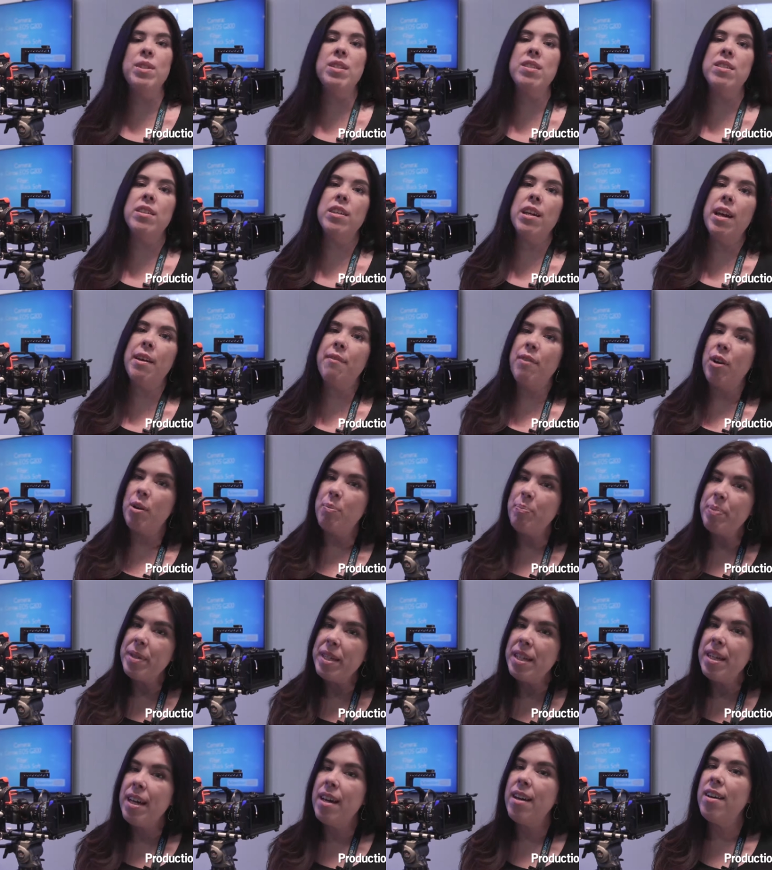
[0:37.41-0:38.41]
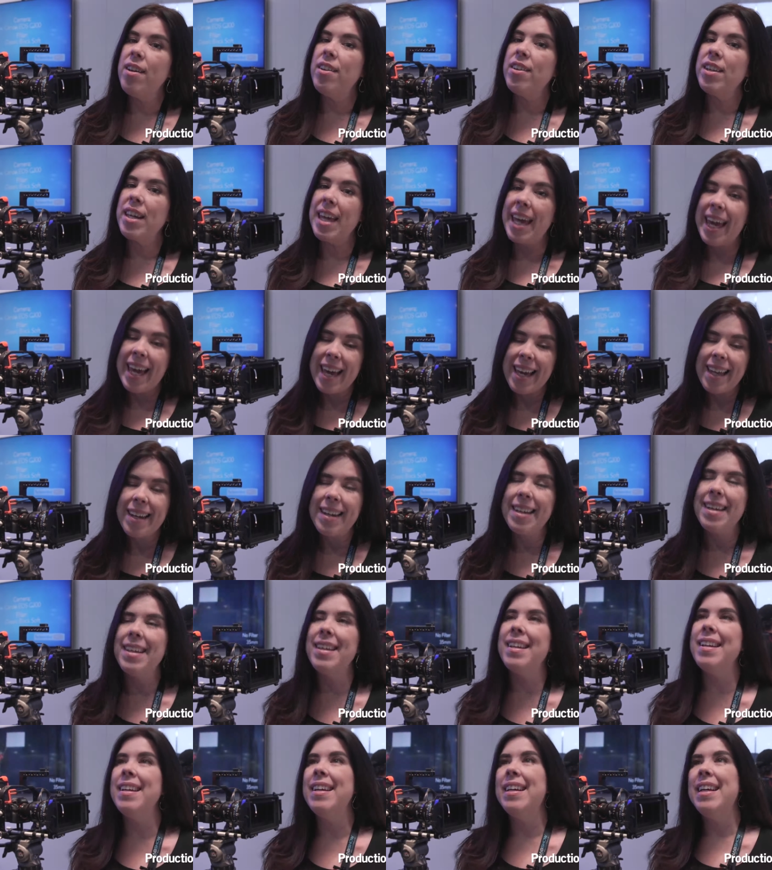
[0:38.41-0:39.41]
we still have our PL,
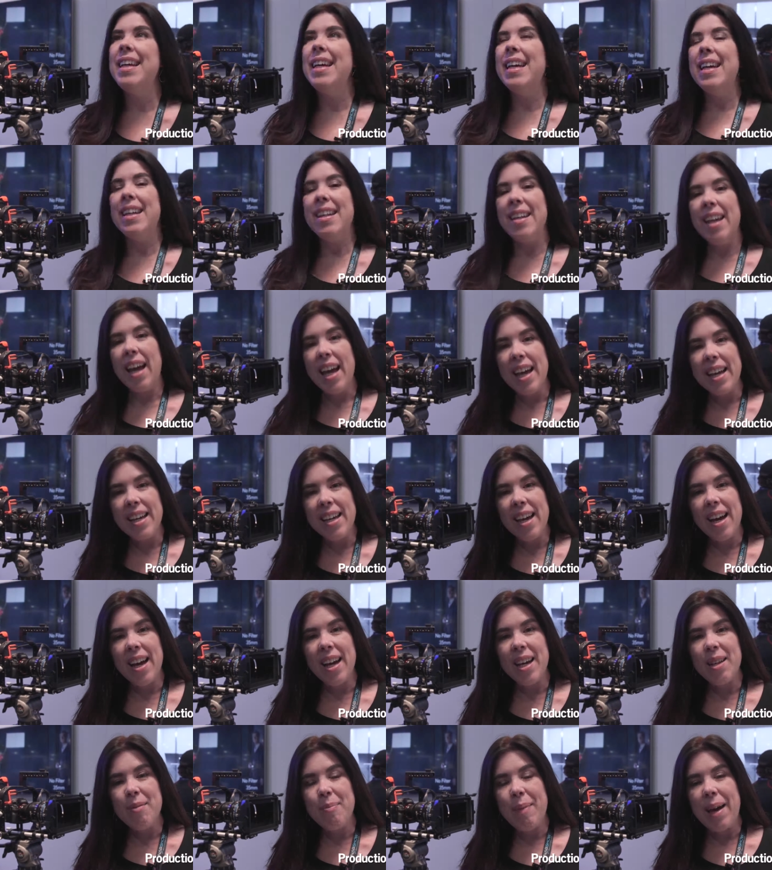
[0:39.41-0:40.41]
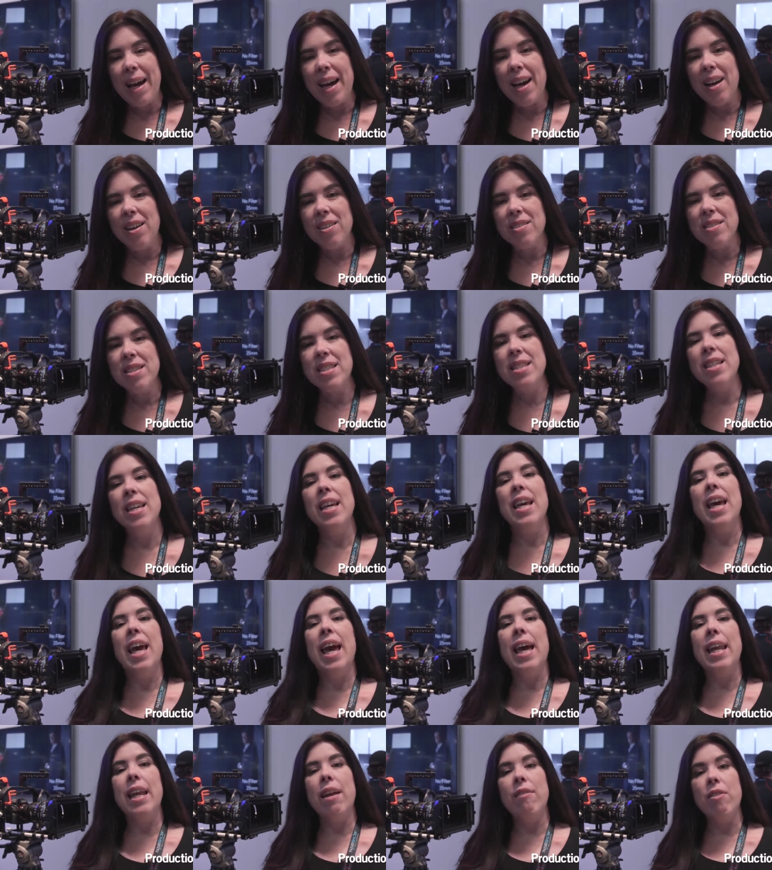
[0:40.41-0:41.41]
Canon, Nikon mounts,
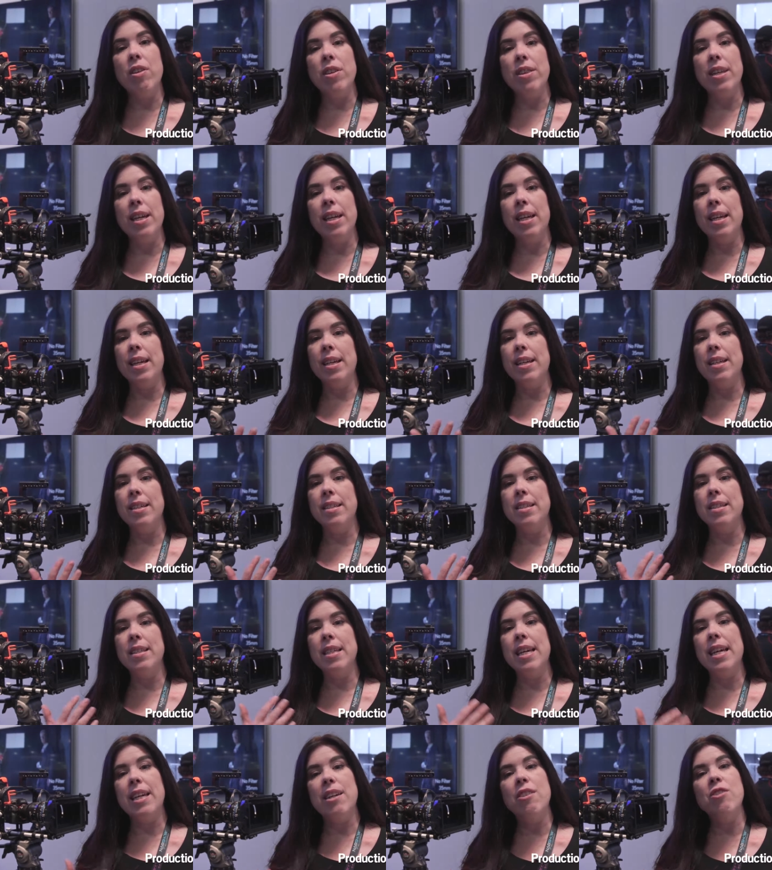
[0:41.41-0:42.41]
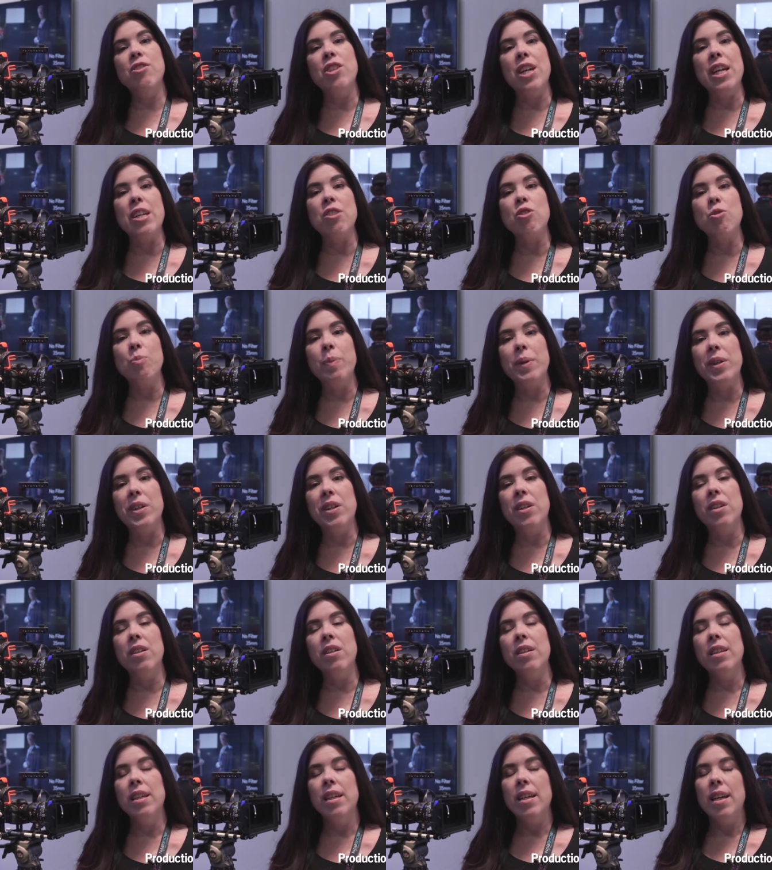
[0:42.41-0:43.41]
and everything is
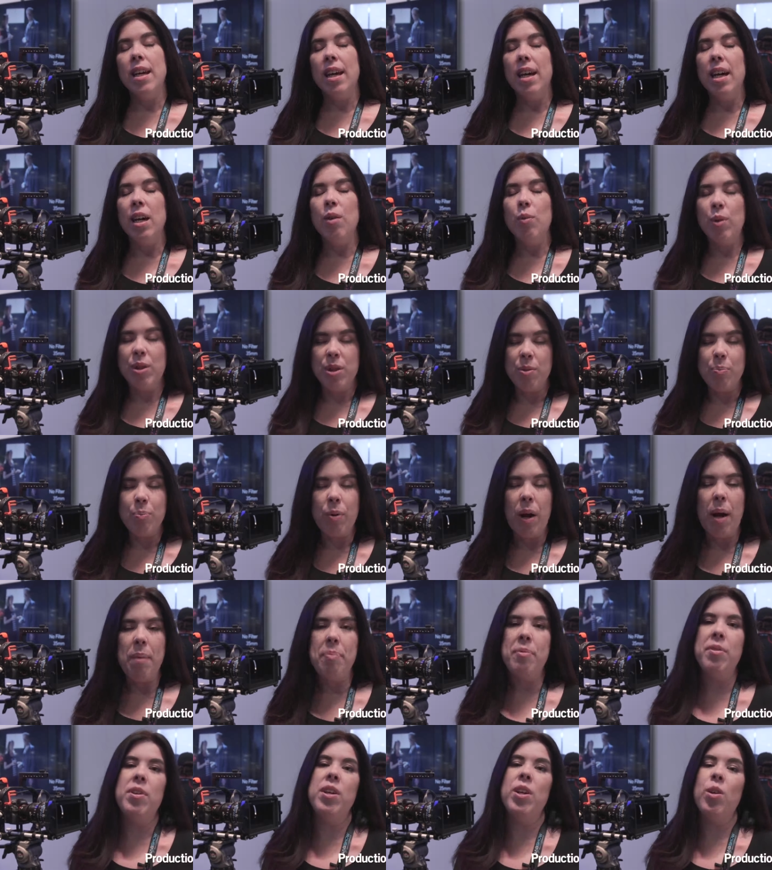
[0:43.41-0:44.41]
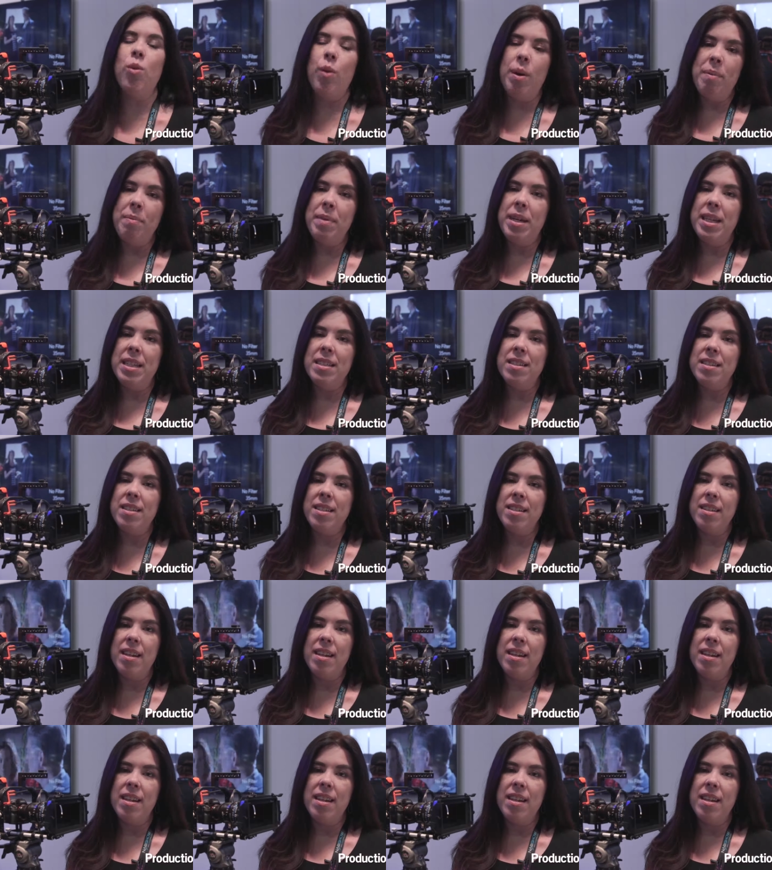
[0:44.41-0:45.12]
interchangeable with the proper equipment.